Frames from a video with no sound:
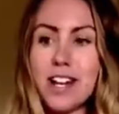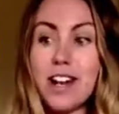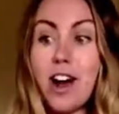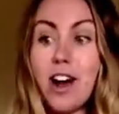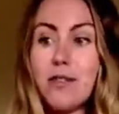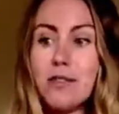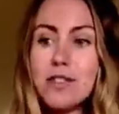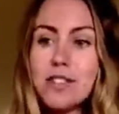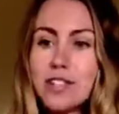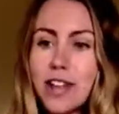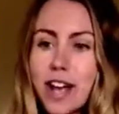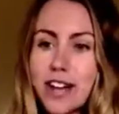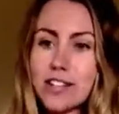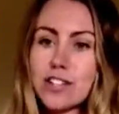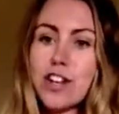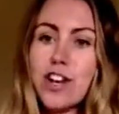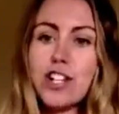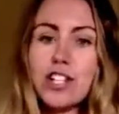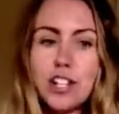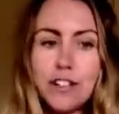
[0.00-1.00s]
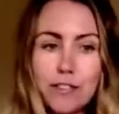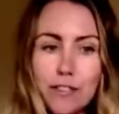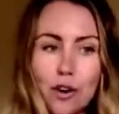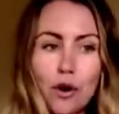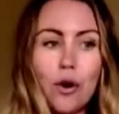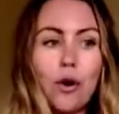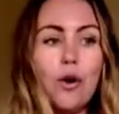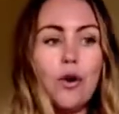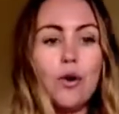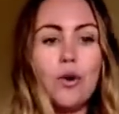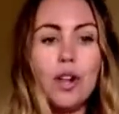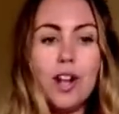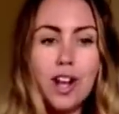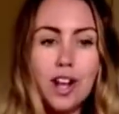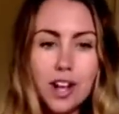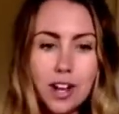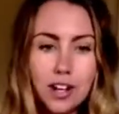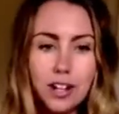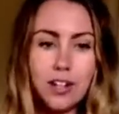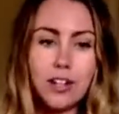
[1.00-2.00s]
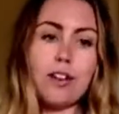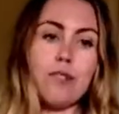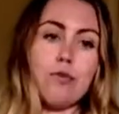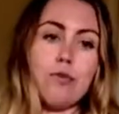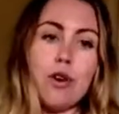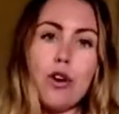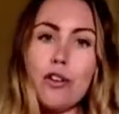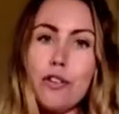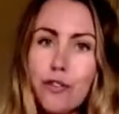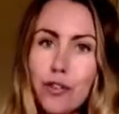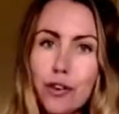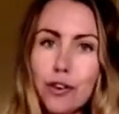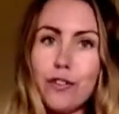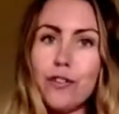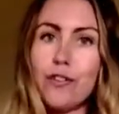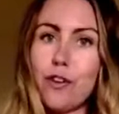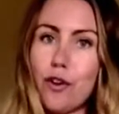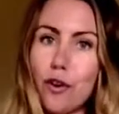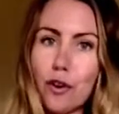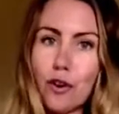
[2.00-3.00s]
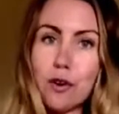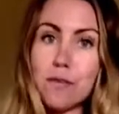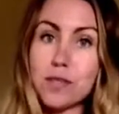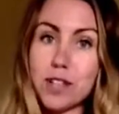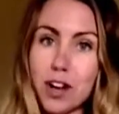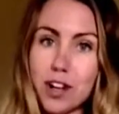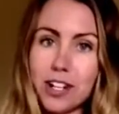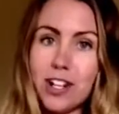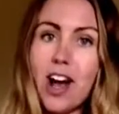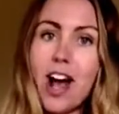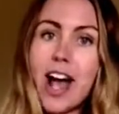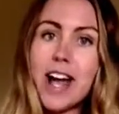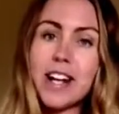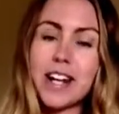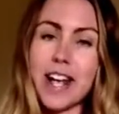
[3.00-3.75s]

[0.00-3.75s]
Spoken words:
And I was like searching for all, you know, raw food forums online.